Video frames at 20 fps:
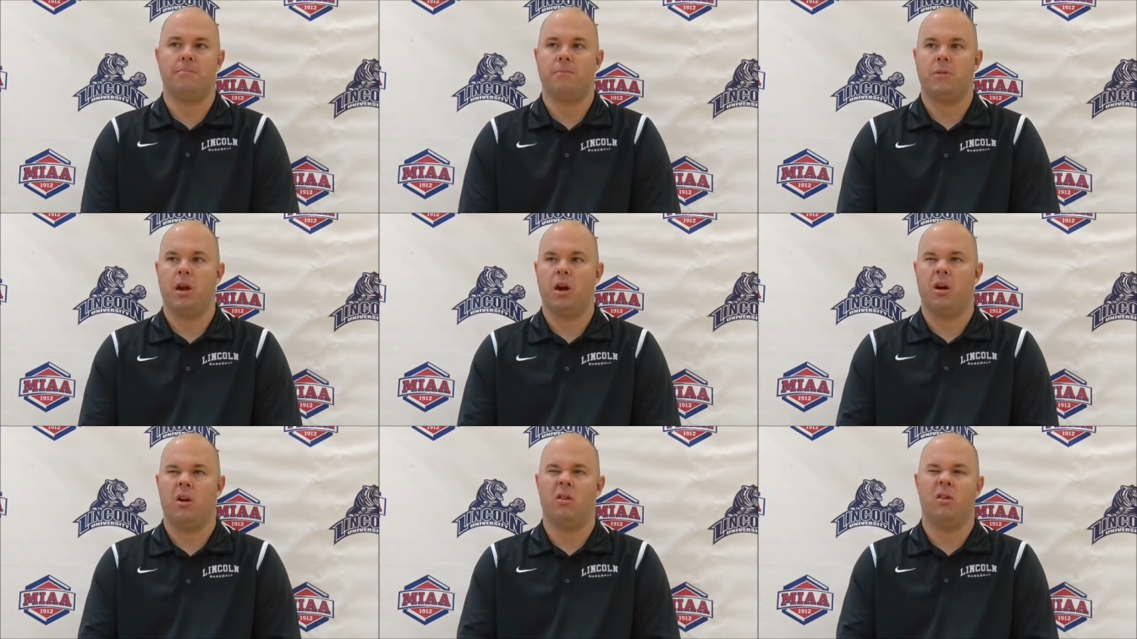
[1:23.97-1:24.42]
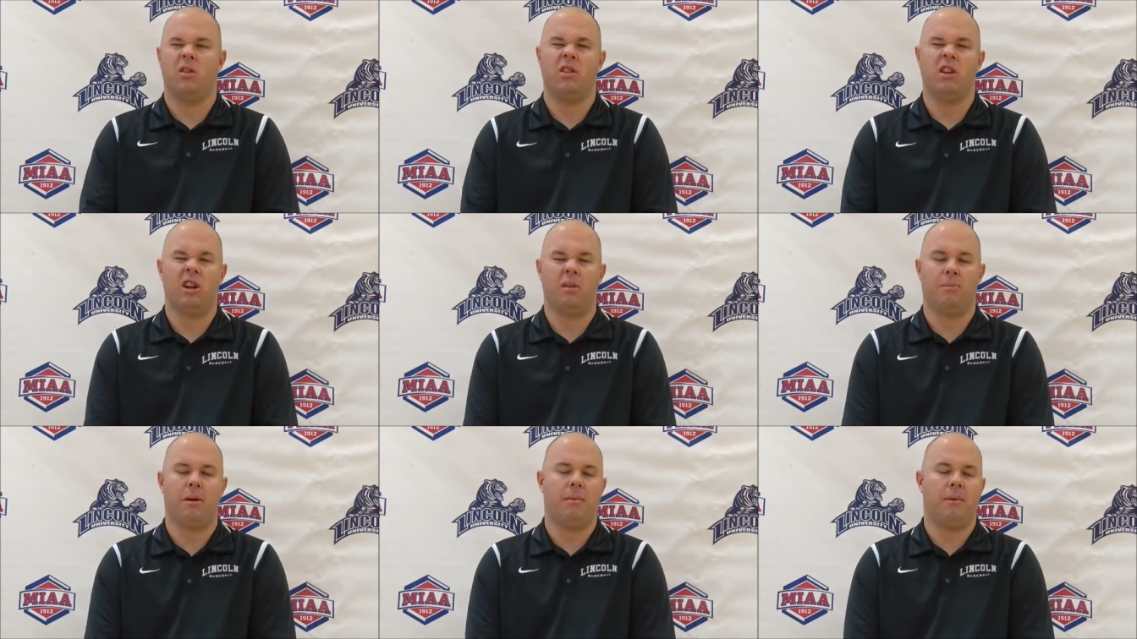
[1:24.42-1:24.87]
you know, a
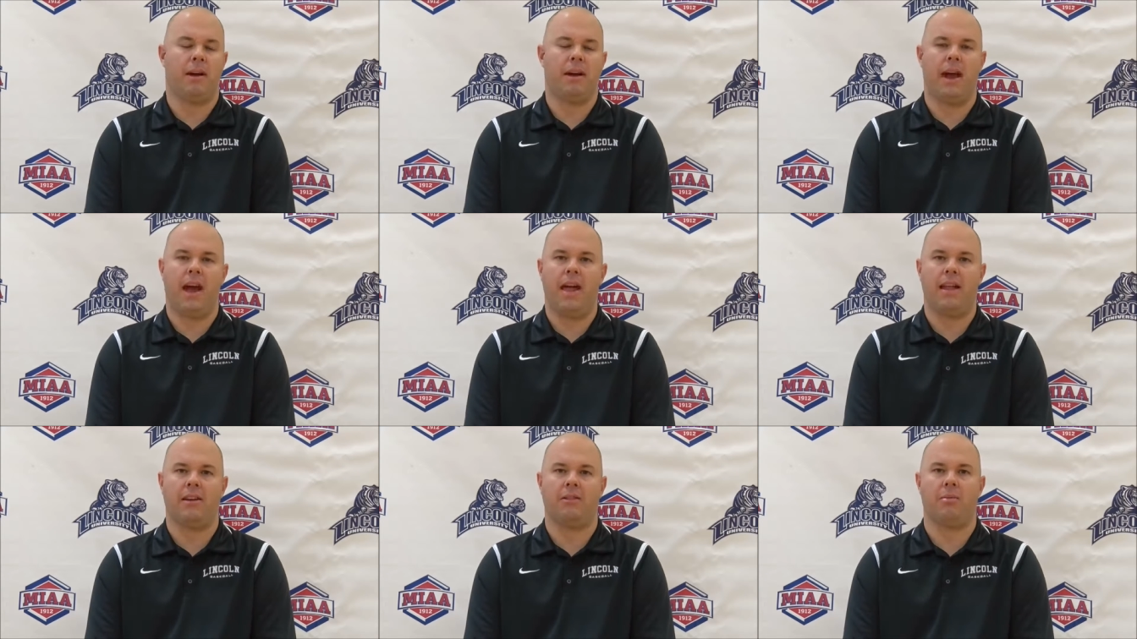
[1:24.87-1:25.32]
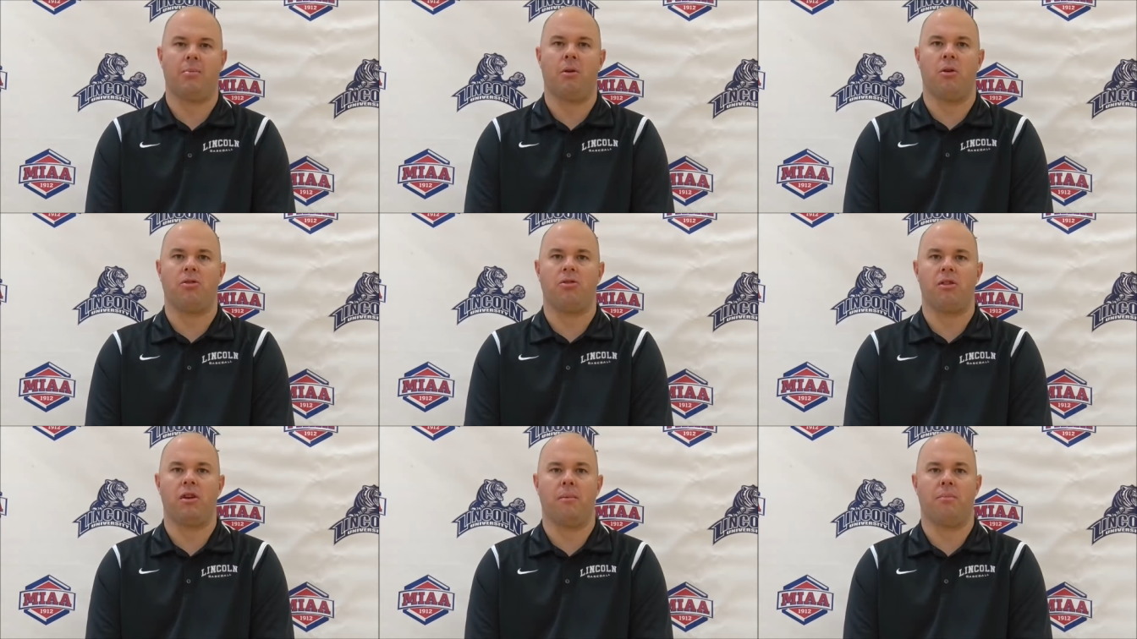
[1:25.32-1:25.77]
little bit of mechanics,
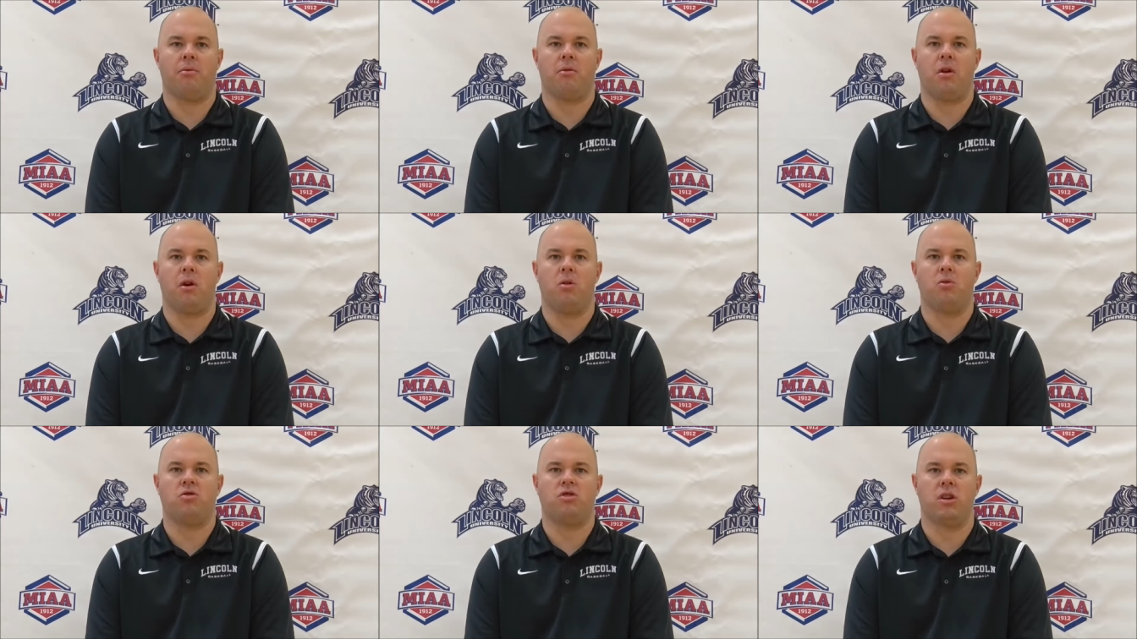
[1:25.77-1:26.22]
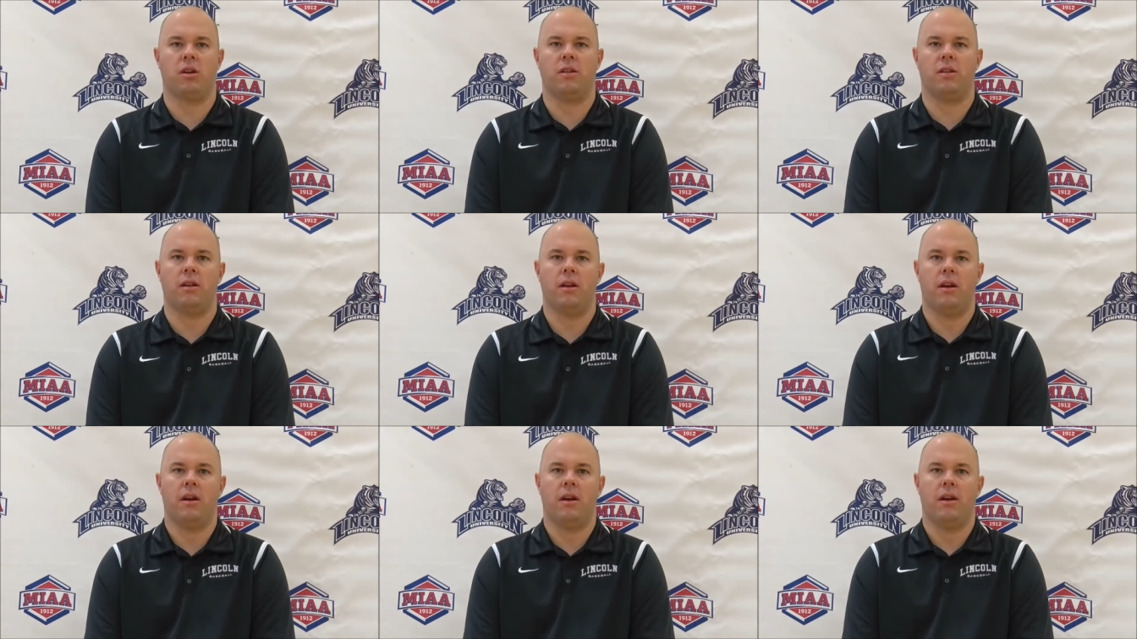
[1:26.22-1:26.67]
mostly approach and